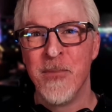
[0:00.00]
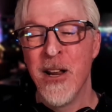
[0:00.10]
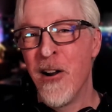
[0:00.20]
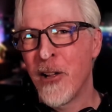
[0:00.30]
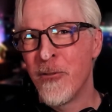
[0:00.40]

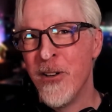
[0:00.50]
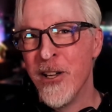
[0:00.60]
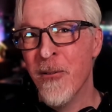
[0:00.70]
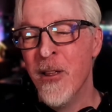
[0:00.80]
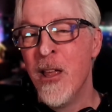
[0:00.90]
In our next
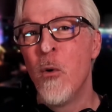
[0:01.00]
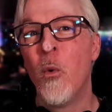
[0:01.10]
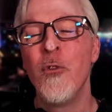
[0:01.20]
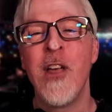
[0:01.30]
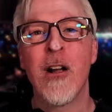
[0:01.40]
video,
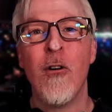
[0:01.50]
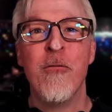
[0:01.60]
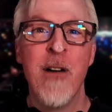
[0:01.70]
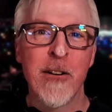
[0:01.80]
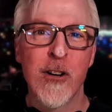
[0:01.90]
we'll tackle
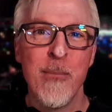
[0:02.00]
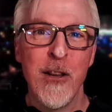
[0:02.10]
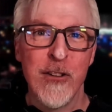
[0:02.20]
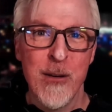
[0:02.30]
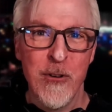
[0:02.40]

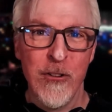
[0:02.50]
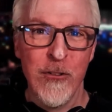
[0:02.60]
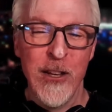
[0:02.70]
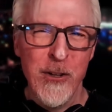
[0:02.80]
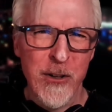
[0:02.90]
vector-based
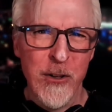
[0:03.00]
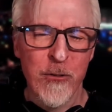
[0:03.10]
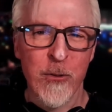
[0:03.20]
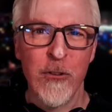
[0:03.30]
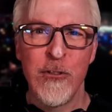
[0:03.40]
images that you can
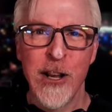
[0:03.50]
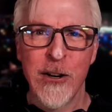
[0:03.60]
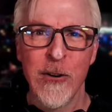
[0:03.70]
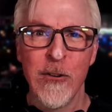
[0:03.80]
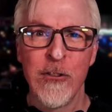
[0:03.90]
use for
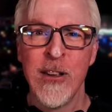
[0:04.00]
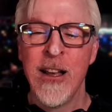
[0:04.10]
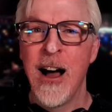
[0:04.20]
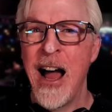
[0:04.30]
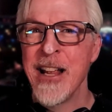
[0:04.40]
stickers,
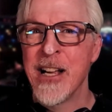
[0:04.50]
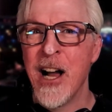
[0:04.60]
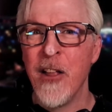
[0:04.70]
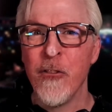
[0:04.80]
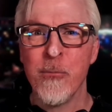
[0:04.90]

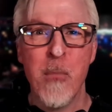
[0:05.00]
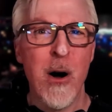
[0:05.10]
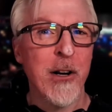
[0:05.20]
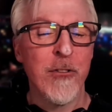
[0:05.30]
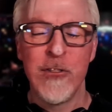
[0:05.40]
icons,
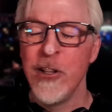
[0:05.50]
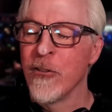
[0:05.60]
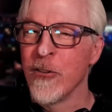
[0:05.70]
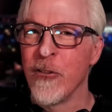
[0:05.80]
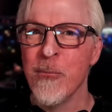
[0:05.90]
mugs,
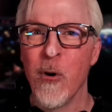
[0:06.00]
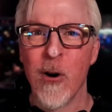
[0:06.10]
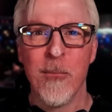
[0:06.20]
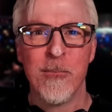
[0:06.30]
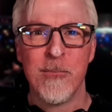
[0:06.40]
t-shirts, and
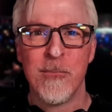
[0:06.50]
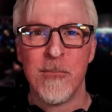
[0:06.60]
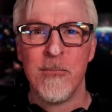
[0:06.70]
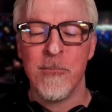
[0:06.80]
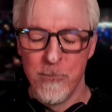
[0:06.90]
more.
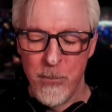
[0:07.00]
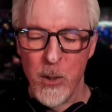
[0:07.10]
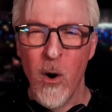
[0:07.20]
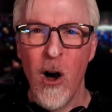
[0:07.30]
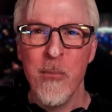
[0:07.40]

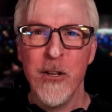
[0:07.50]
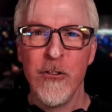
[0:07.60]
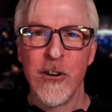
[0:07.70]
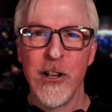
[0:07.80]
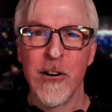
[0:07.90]
Be well,
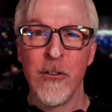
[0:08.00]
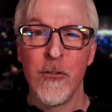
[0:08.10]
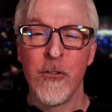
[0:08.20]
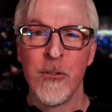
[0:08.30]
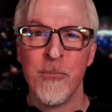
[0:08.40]
Midjourney
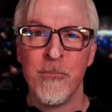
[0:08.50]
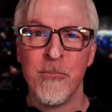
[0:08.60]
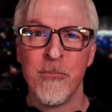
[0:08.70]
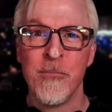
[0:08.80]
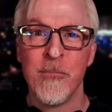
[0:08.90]
artists.
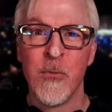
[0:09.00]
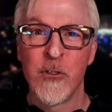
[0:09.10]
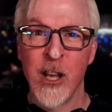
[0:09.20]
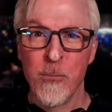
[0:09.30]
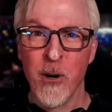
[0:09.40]

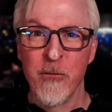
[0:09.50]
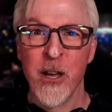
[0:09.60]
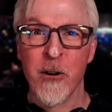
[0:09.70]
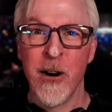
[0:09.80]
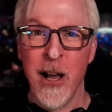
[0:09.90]
Sketchbook
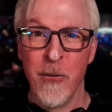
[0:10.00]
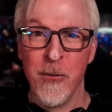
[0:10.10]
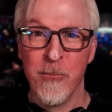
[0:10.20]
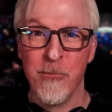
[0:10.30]
Veteran out.